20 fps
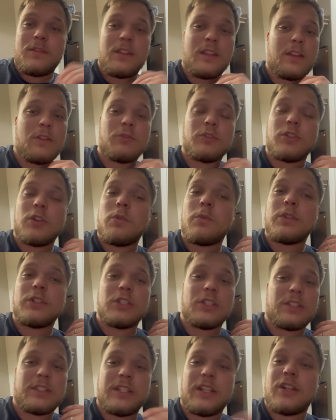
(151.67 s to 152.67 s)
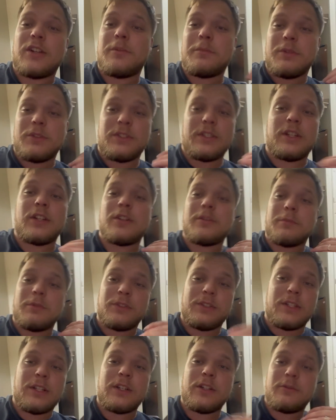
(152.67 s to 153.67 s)
it was always just terrible, terrible,
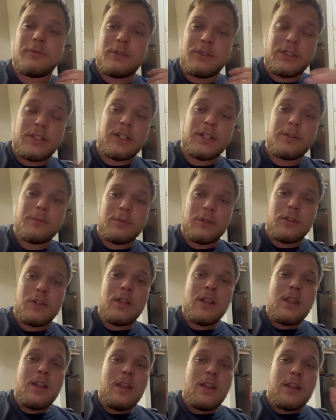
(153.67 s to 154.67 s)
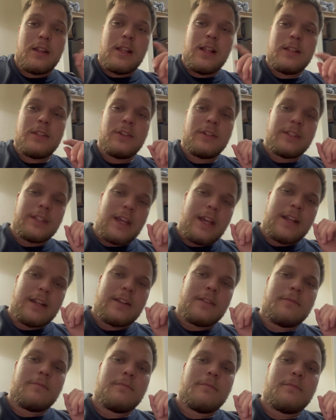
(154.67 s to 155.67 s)
terrible, terrible. And I looked at
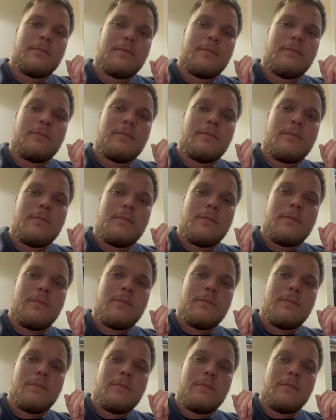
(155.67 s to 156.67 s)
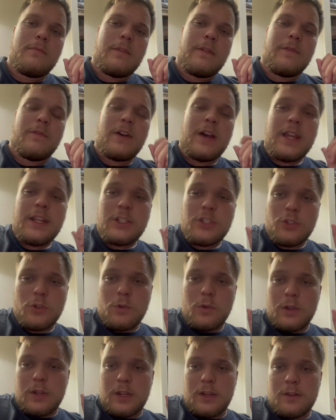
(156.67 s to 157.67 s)
it. If I
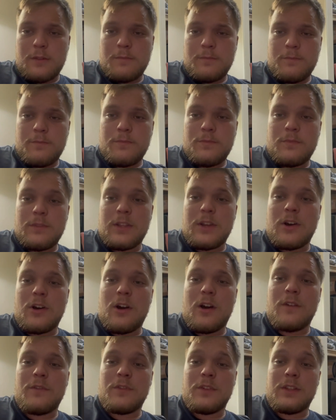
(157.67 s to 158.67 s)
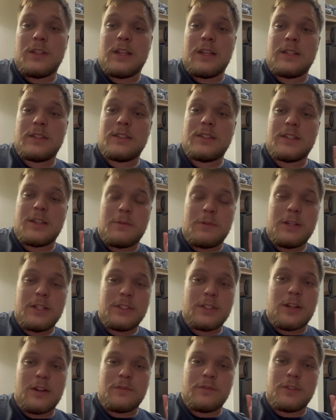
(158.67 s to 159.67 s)
join the offer that someone has
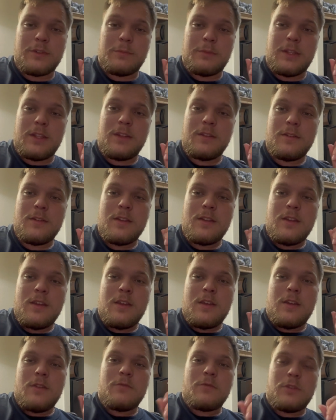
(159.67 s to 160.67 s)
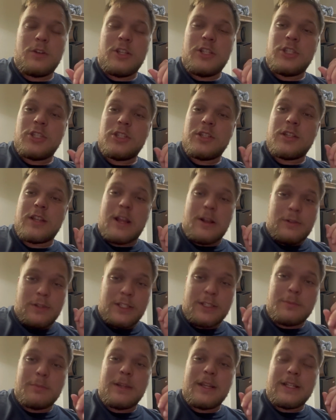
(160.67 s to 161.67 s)
offered me, which I'll
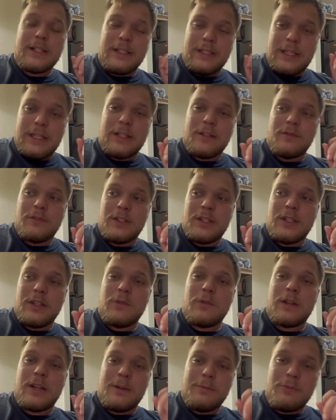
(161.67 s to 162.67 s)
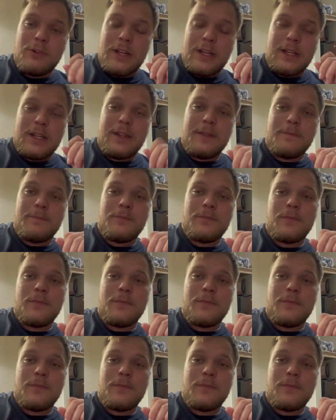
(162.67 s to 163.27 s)
explain in a later video when I'm ready,